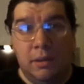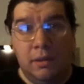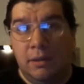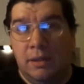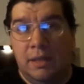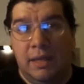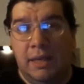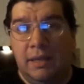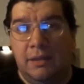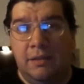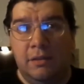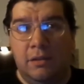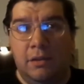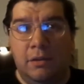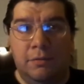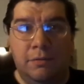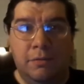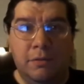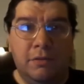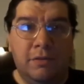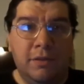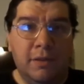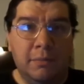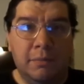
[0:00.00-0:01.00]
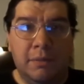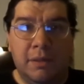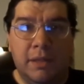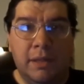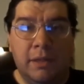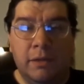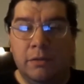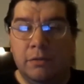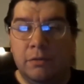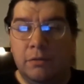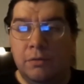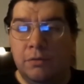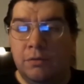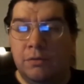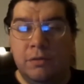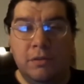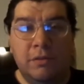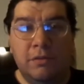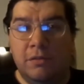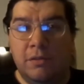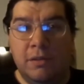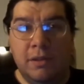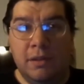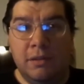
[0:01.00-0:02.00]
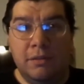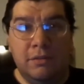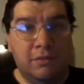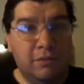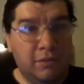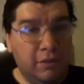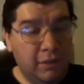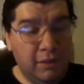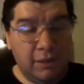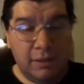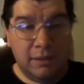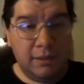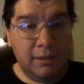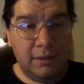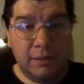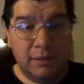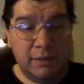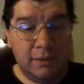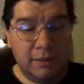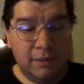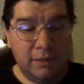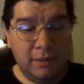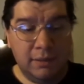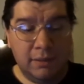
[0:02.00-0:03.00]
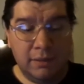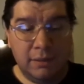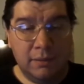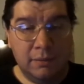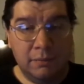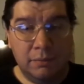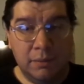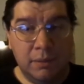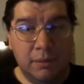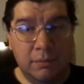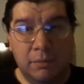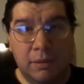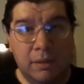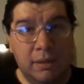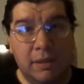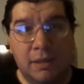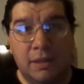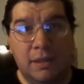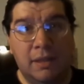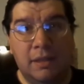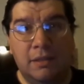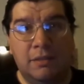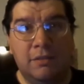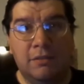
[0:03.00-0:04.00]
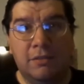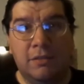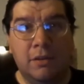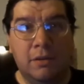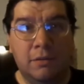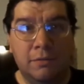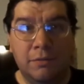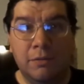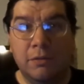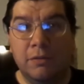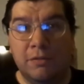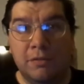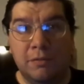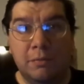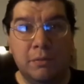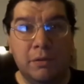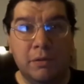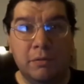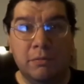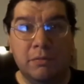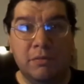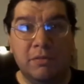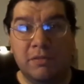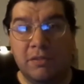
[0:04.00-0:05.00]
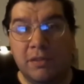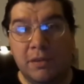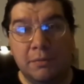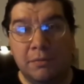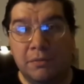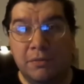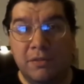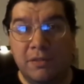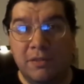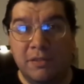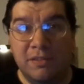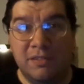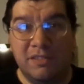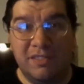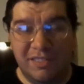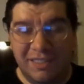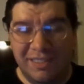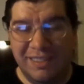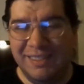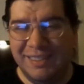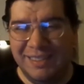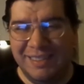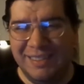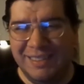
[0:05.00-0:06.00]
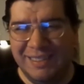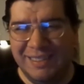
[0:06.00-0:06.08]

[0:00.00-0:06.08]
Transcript: Well, they have to go for dumb characters these days. But why can't they just go for a smart receptionist?